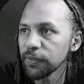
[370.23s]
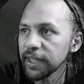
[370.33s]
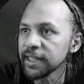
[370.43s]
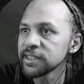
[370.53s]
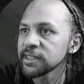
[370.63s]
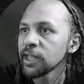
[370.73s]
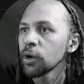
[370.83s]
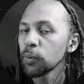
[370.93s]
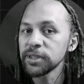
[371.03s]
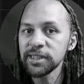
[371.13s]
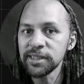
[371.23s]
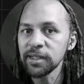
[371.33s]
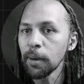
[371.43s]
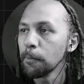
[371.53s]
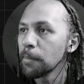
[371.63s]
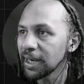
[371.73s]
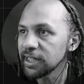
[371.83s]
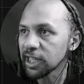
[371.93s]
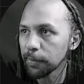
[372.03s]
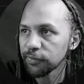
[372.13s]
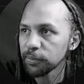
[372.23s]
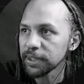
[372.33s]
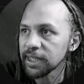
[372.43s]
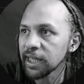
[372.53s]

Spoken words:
on this, which is mainly coming from the